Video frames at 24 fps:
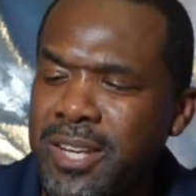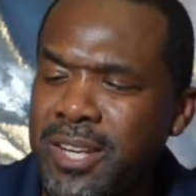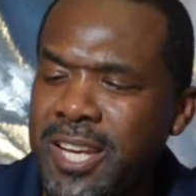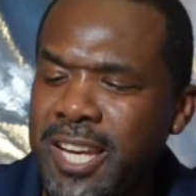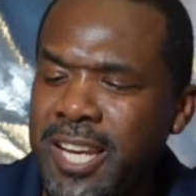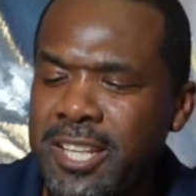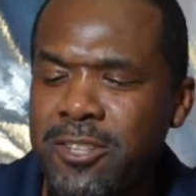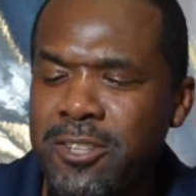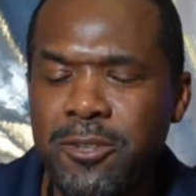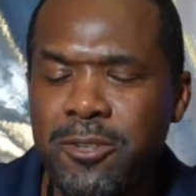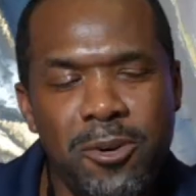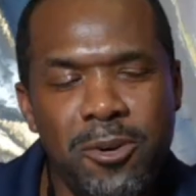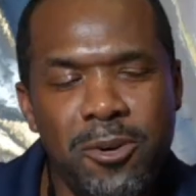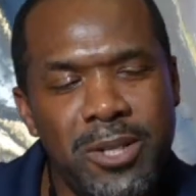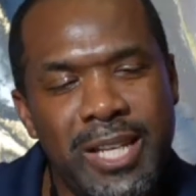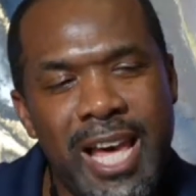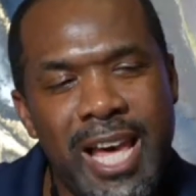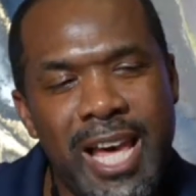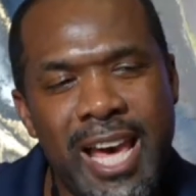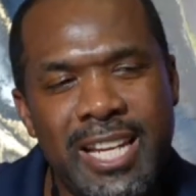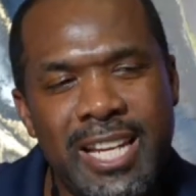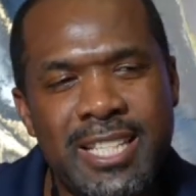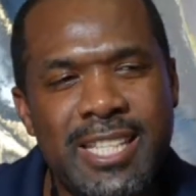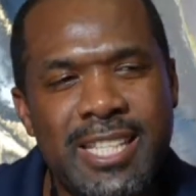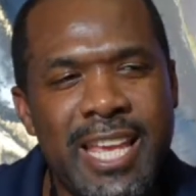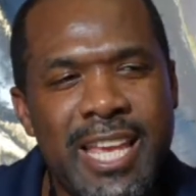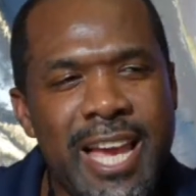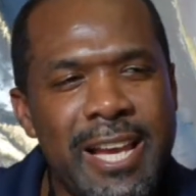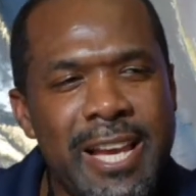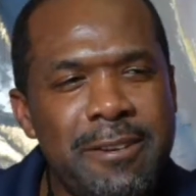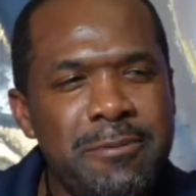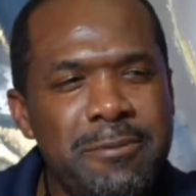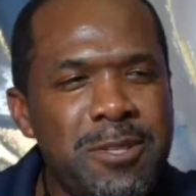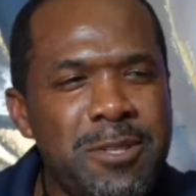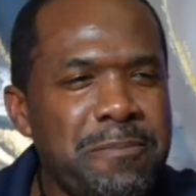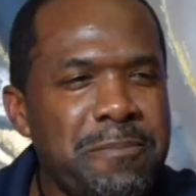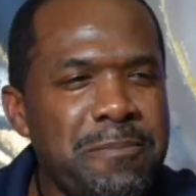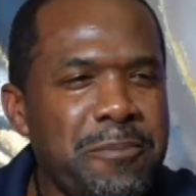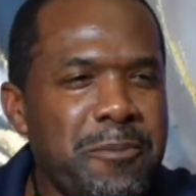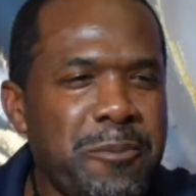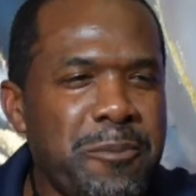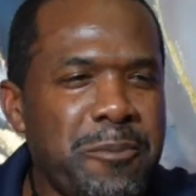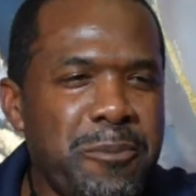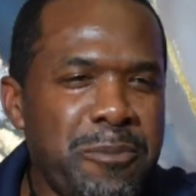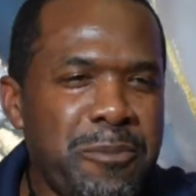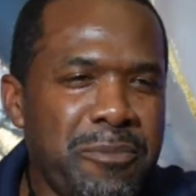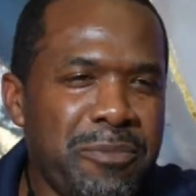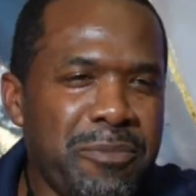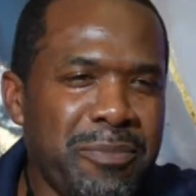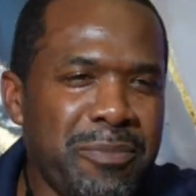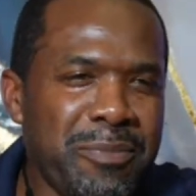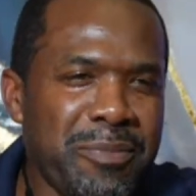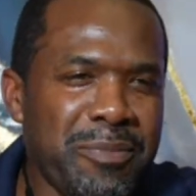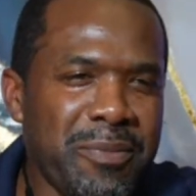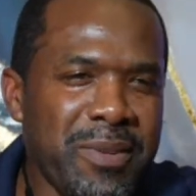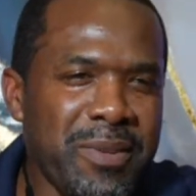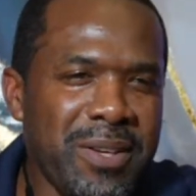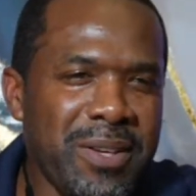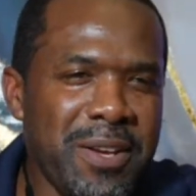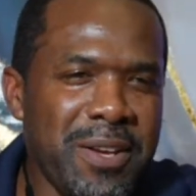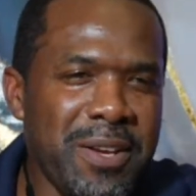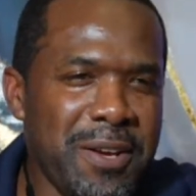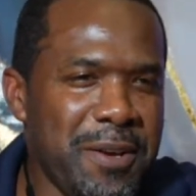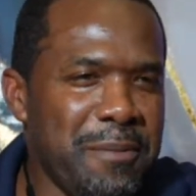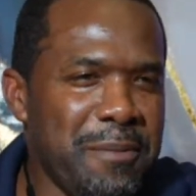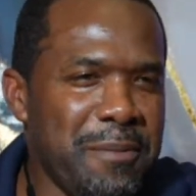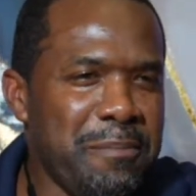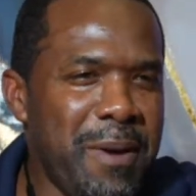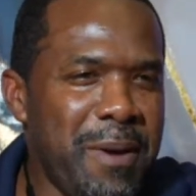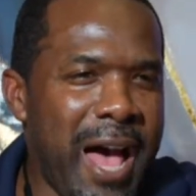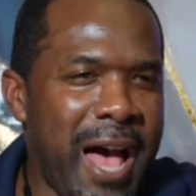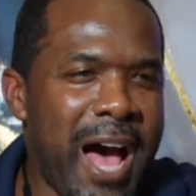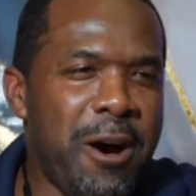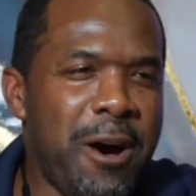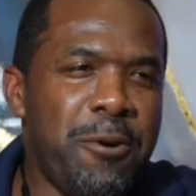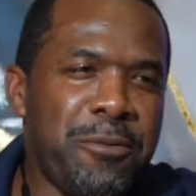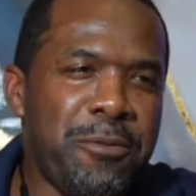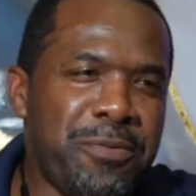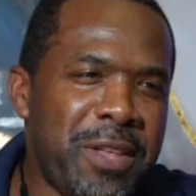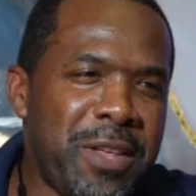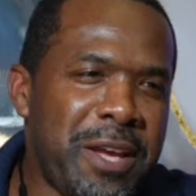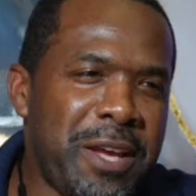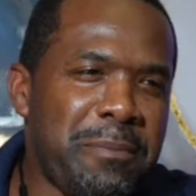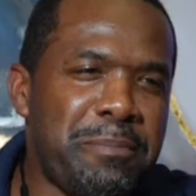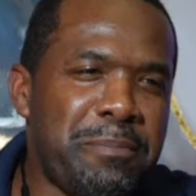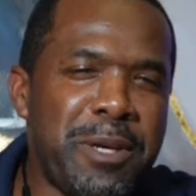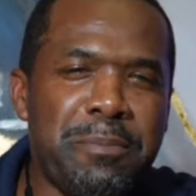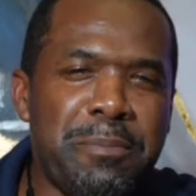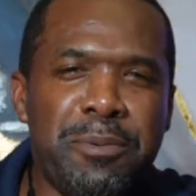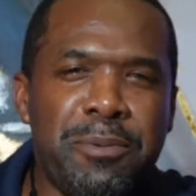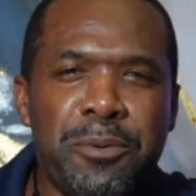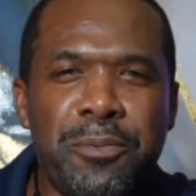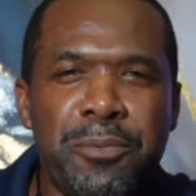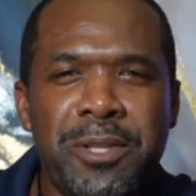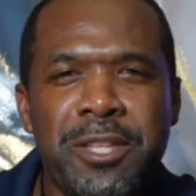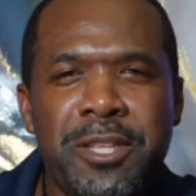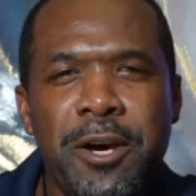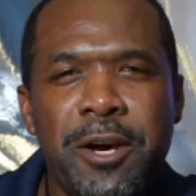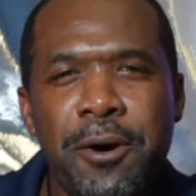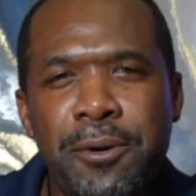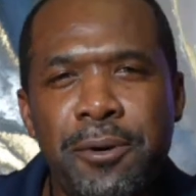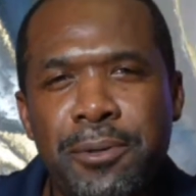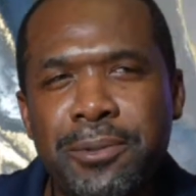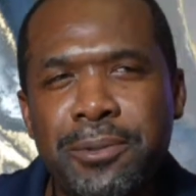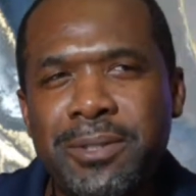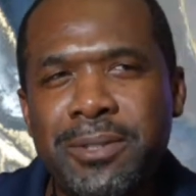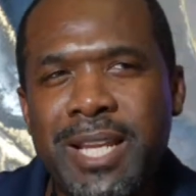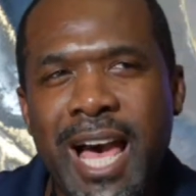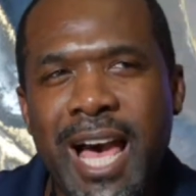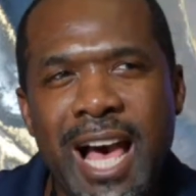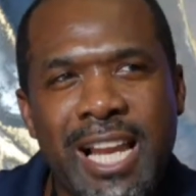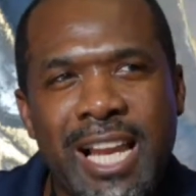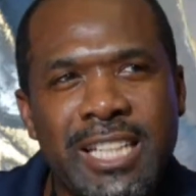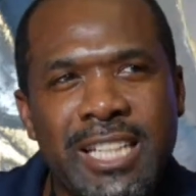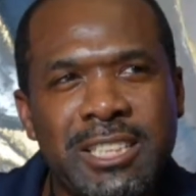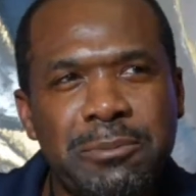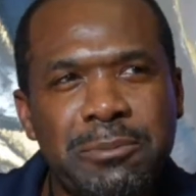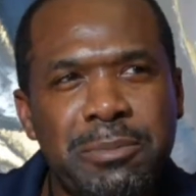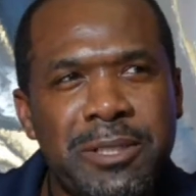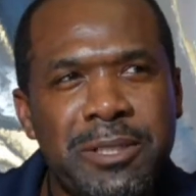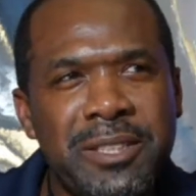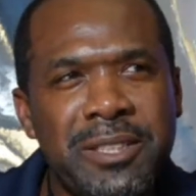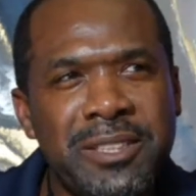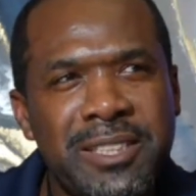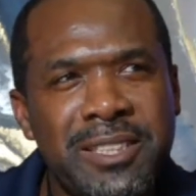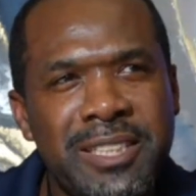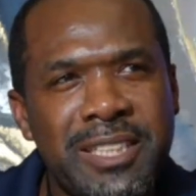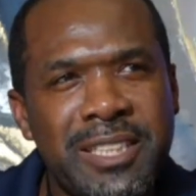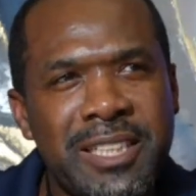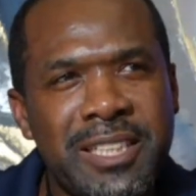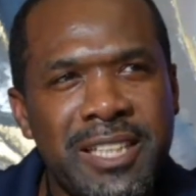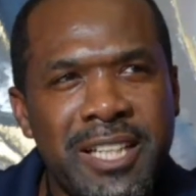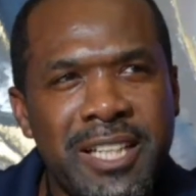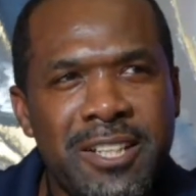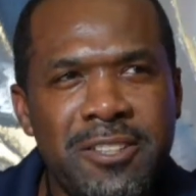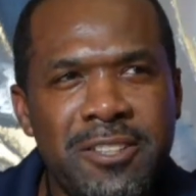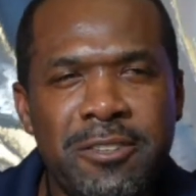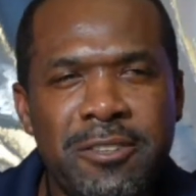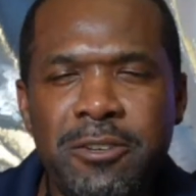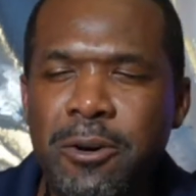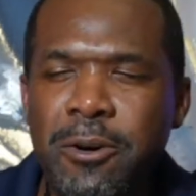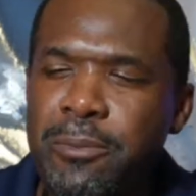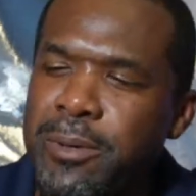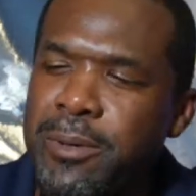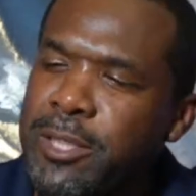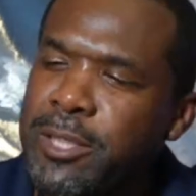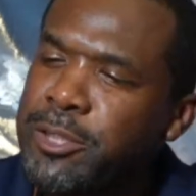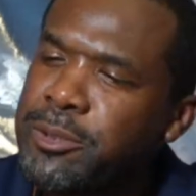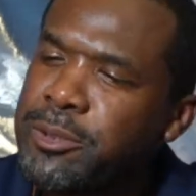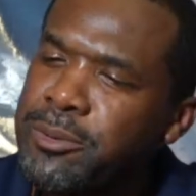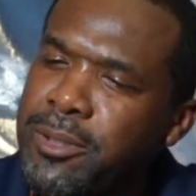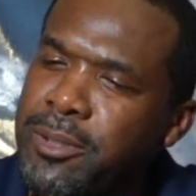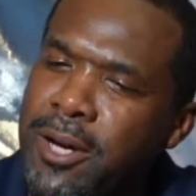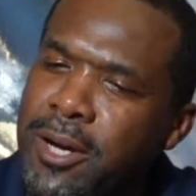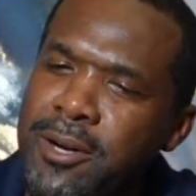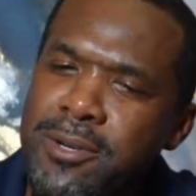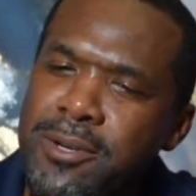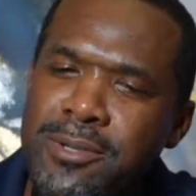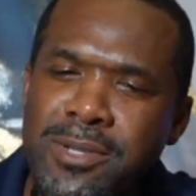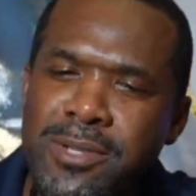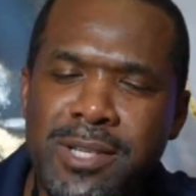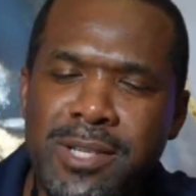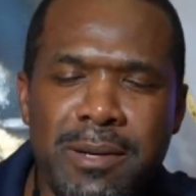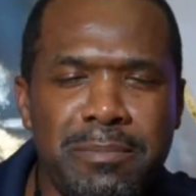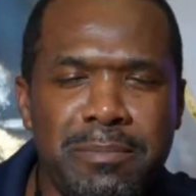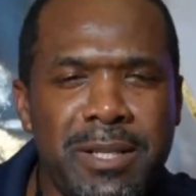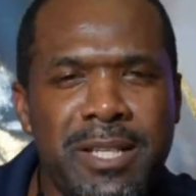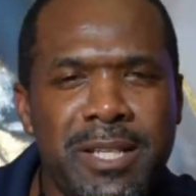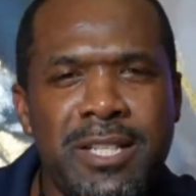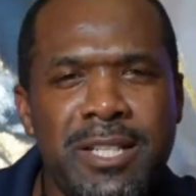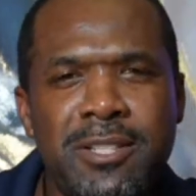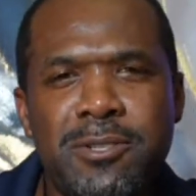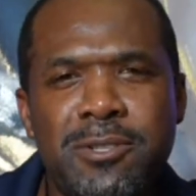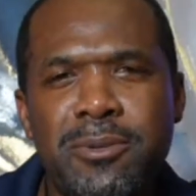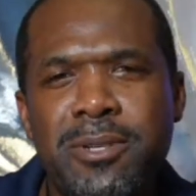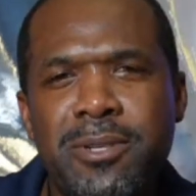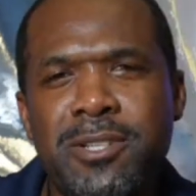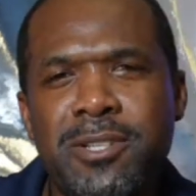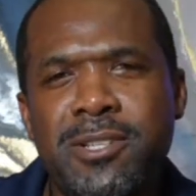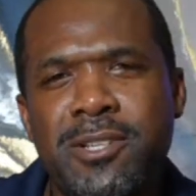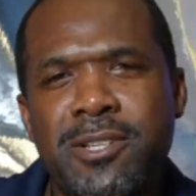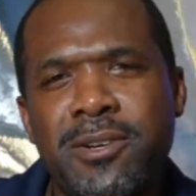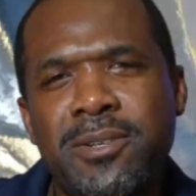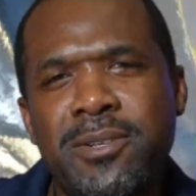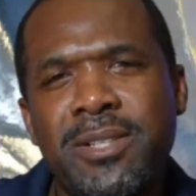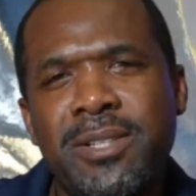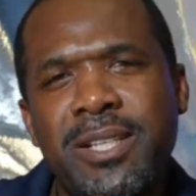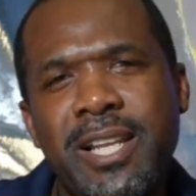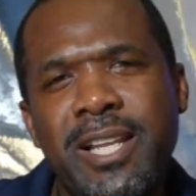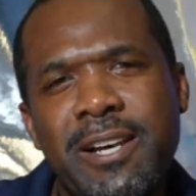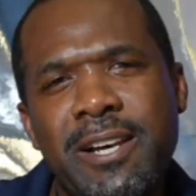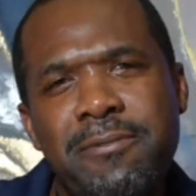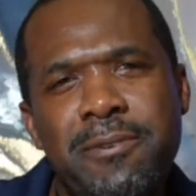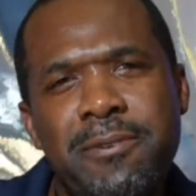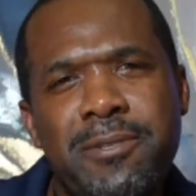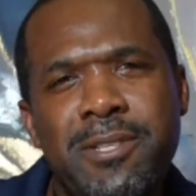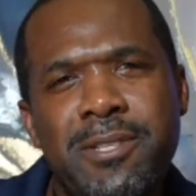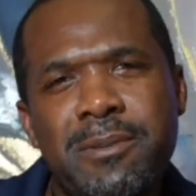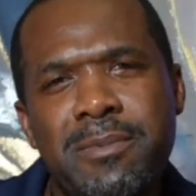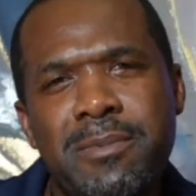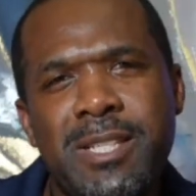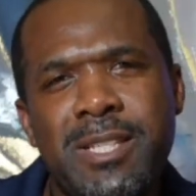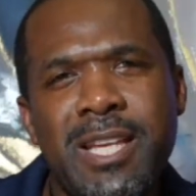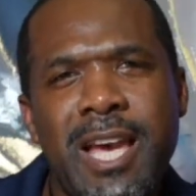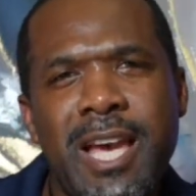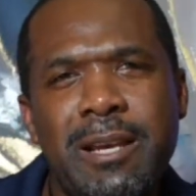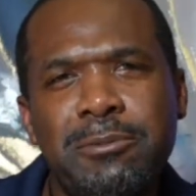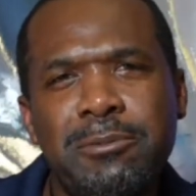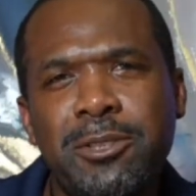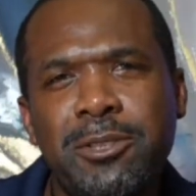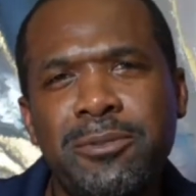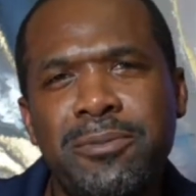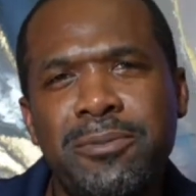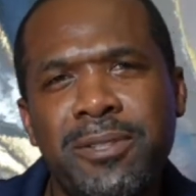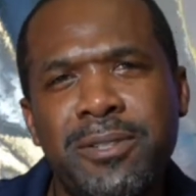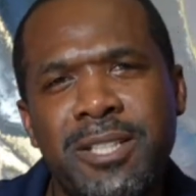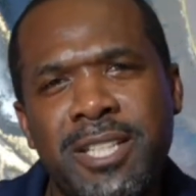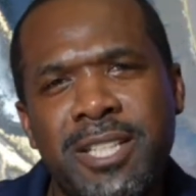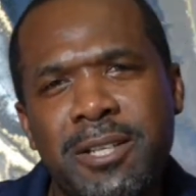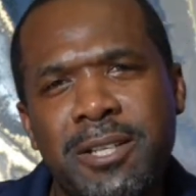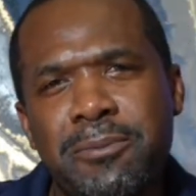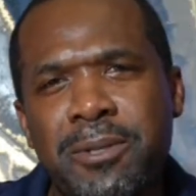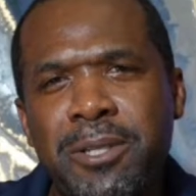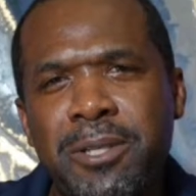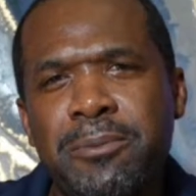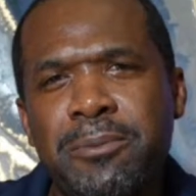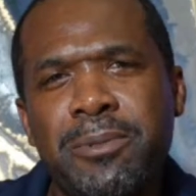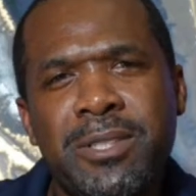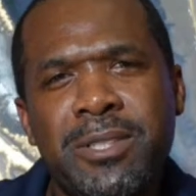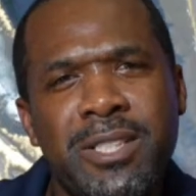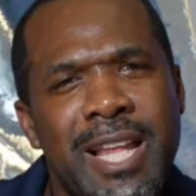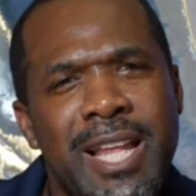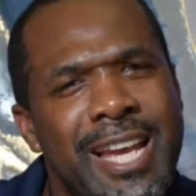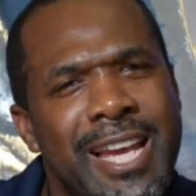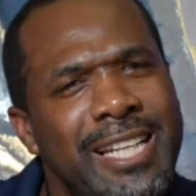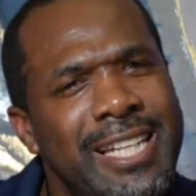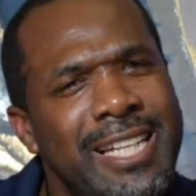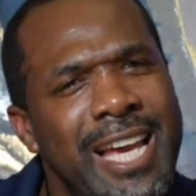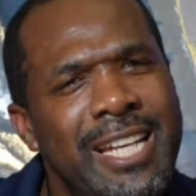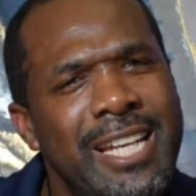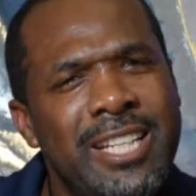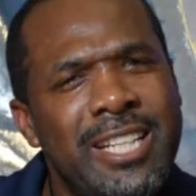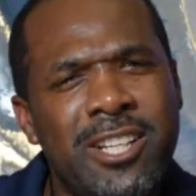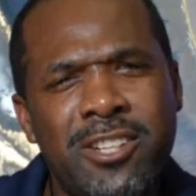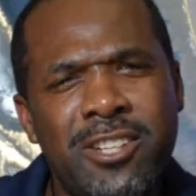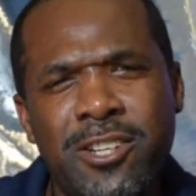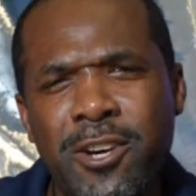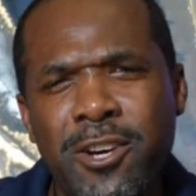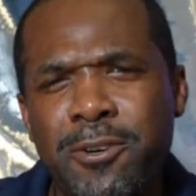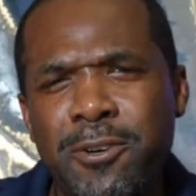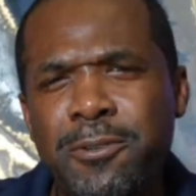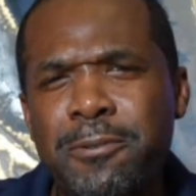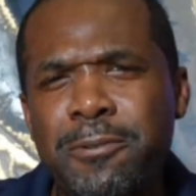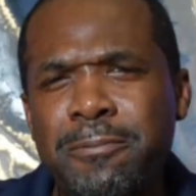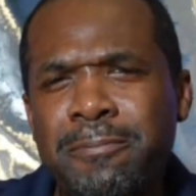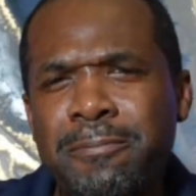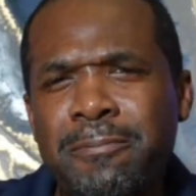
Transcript: And a lot of times, I don't think people withhold knowledge, but once you learn something and get to a certain level, sometimes you forget what it was like not to know.